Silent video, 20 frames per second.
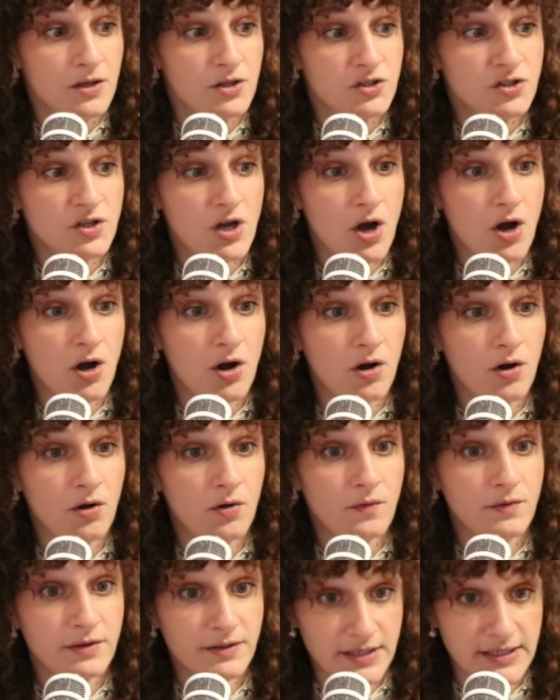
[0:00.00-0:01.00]

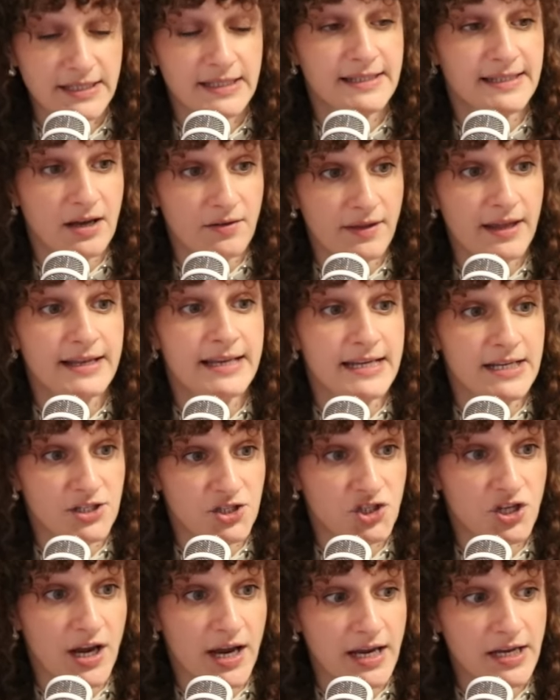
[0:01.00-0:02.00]
So, does it sound like
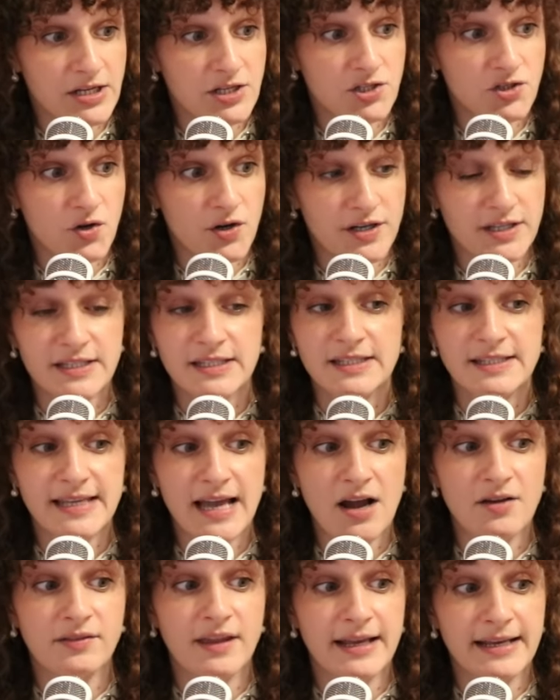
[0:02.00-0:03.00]
he's changed or does it
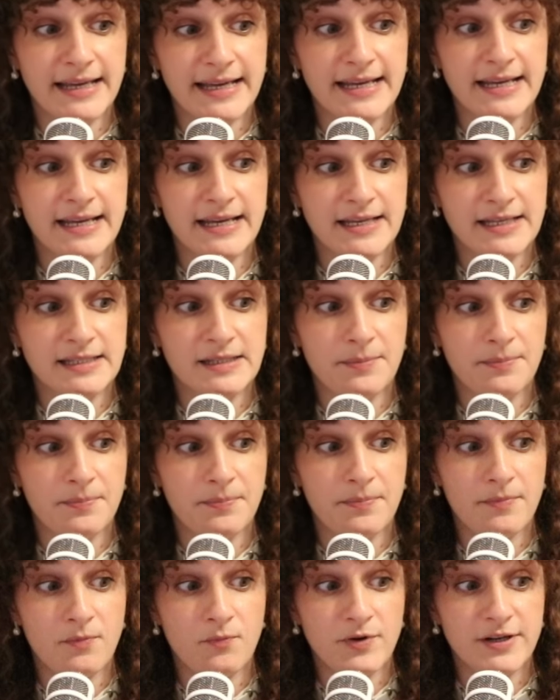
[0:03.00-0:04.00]
sound like he's
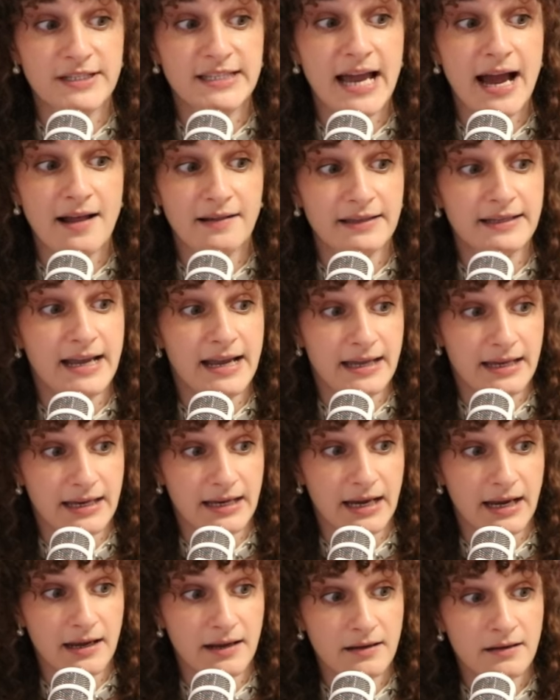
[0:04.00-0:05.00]

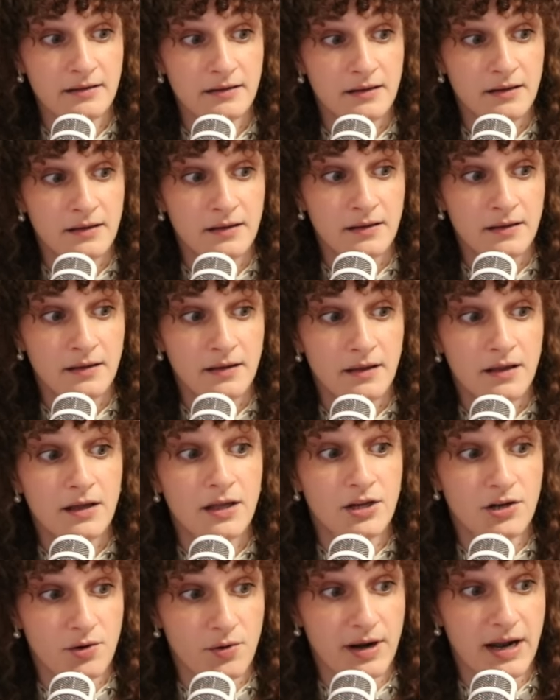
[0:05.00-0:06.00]
retaliating?
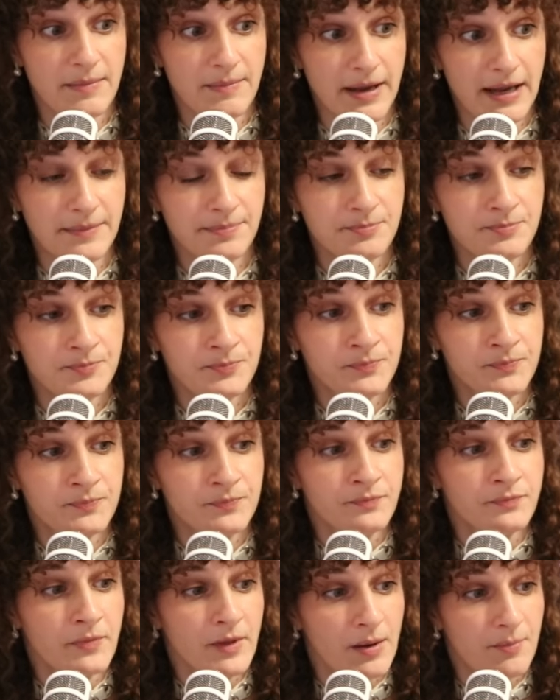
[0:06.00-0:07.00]
You know what I mean?
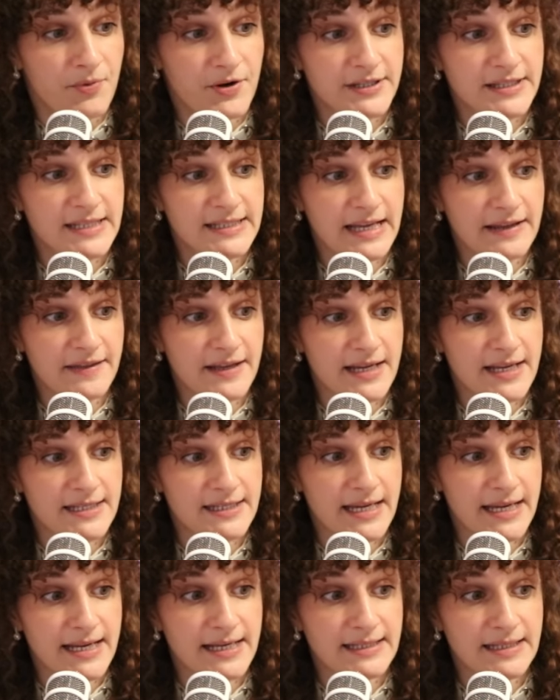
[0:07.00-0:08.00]
Britt says, I think he's
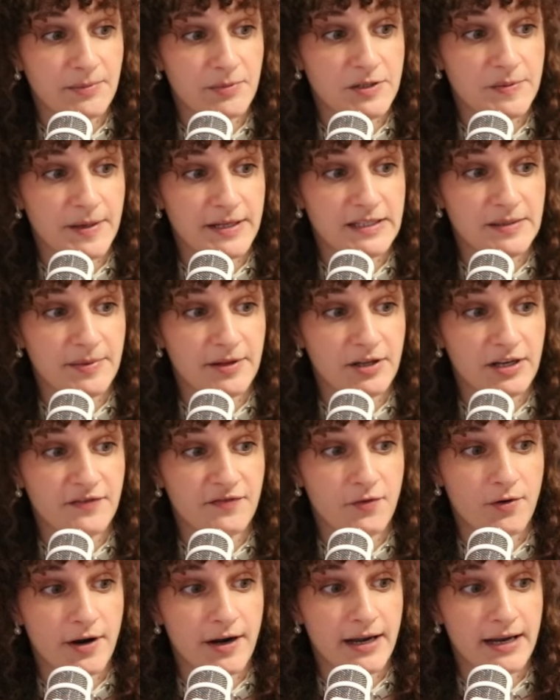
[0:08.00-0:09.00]
taking some responsibility
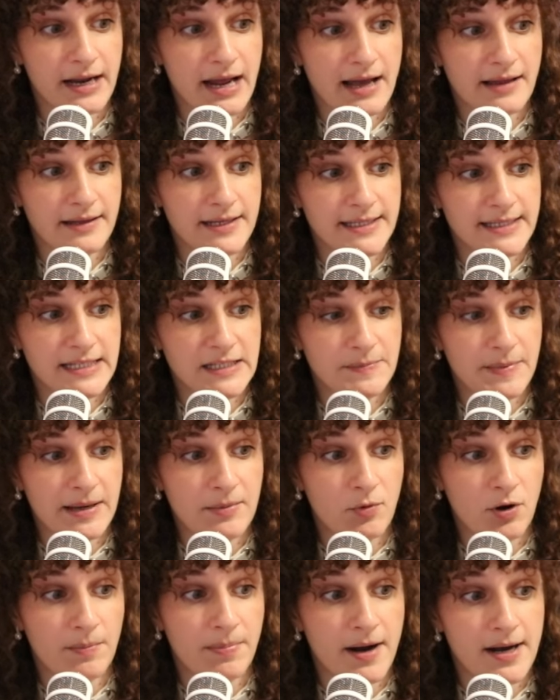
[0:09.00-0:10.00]
for it. At least he's
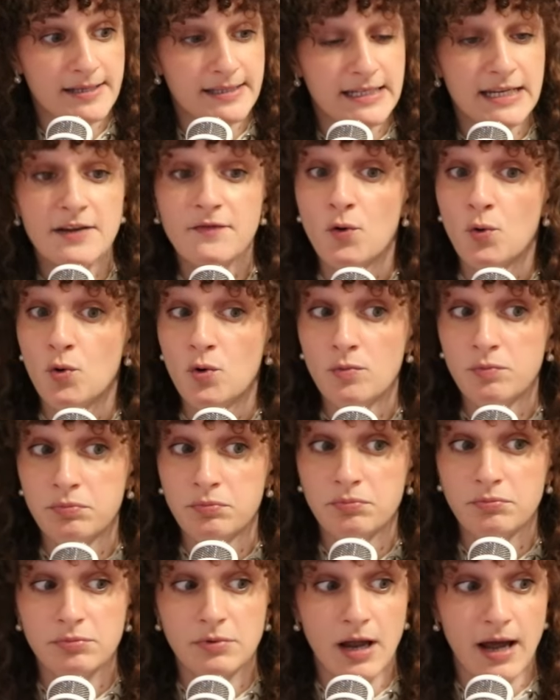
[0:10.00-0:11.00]
being more positive. Oh,
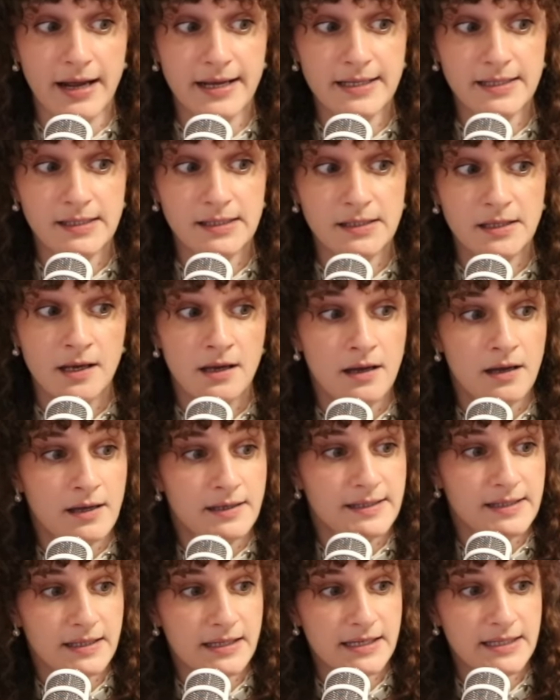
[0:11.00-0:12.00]
nice.
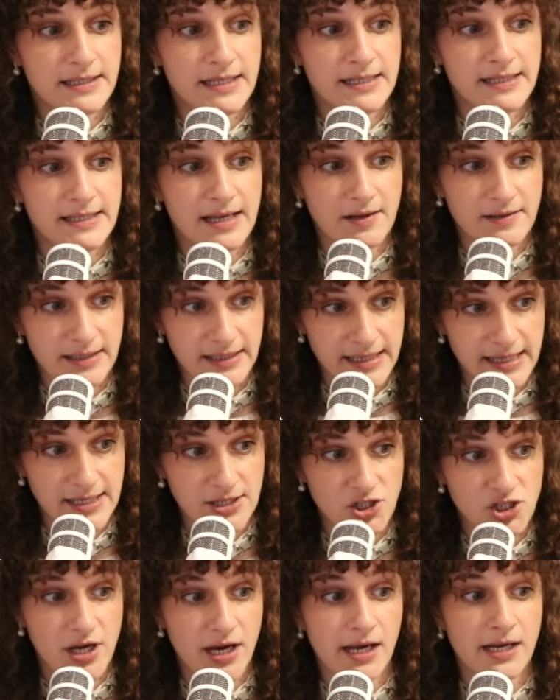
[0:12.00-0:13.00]
Selena says, sounds like
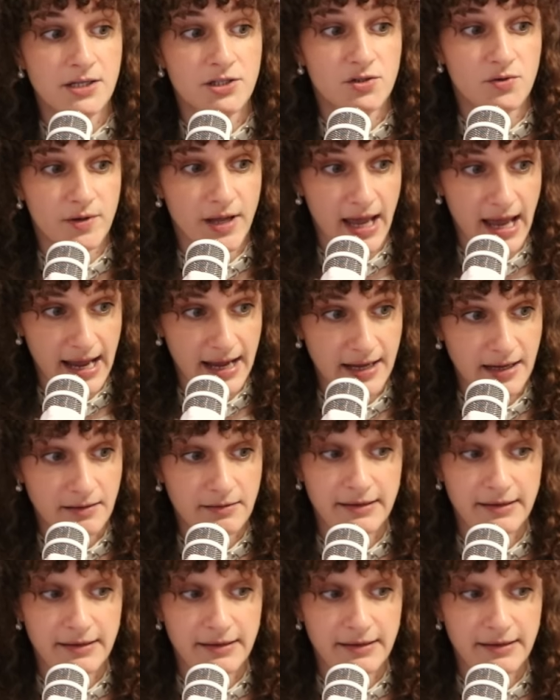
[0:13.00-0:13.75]
he's changed. Okay.